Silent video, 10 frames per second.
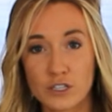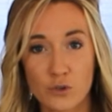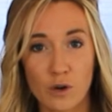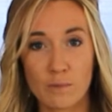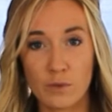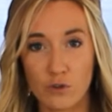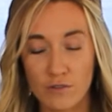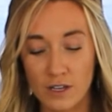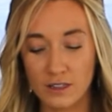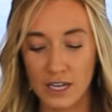to
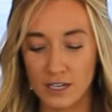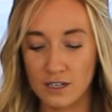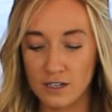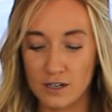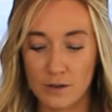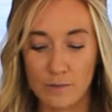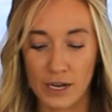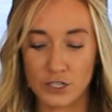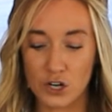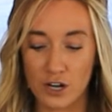remove the lid
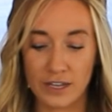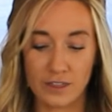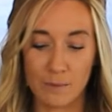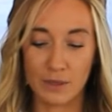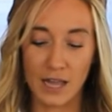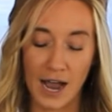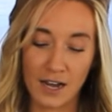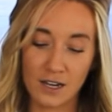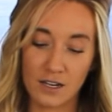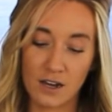by turning the
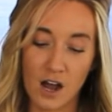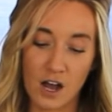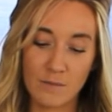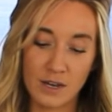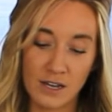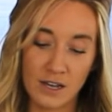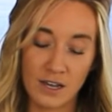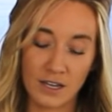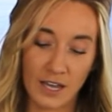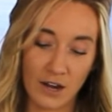black knob
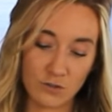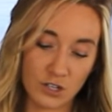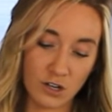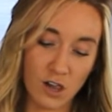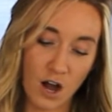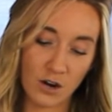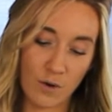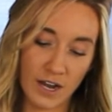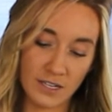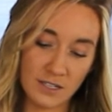
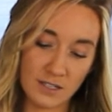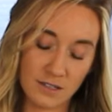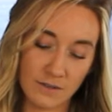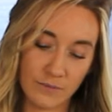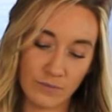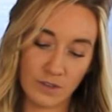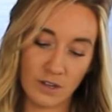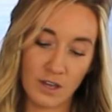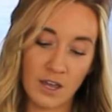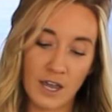counterclockwise.
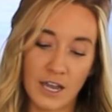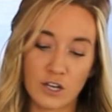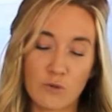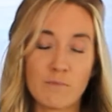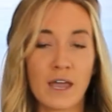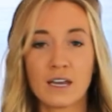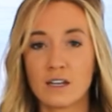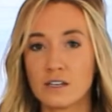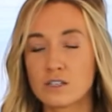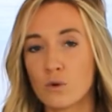And you may
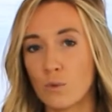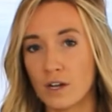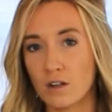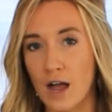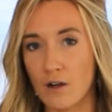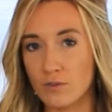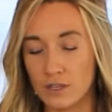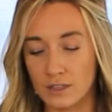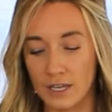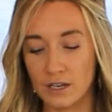need to wiggle out
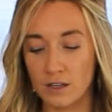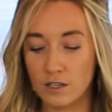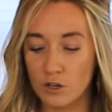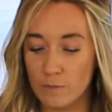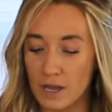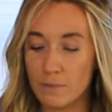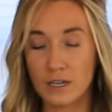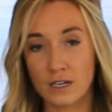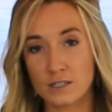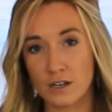the lid a little bit
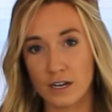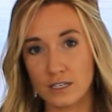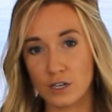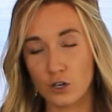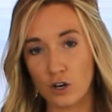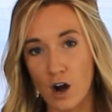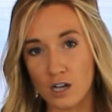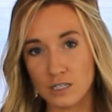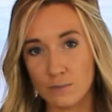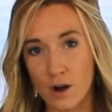because there is a
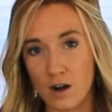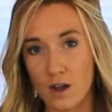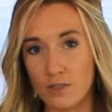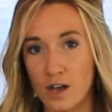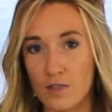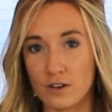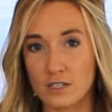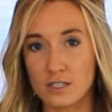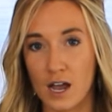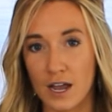crossbar on the other
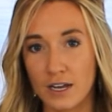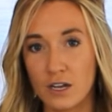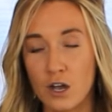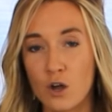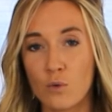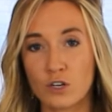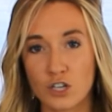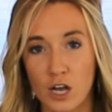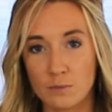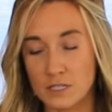side,
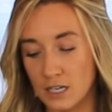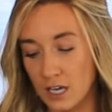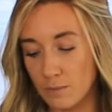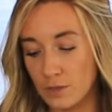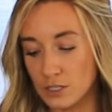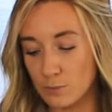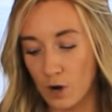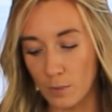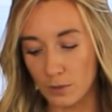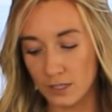which helps to keep this
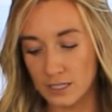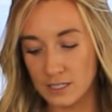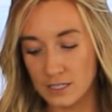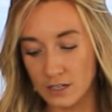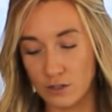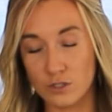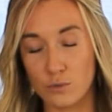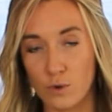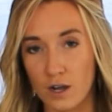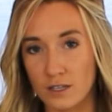properly
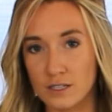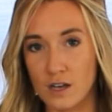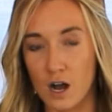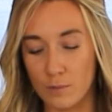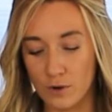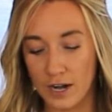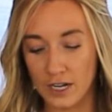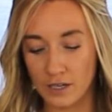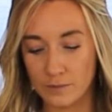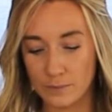sealed while it's
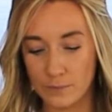operating.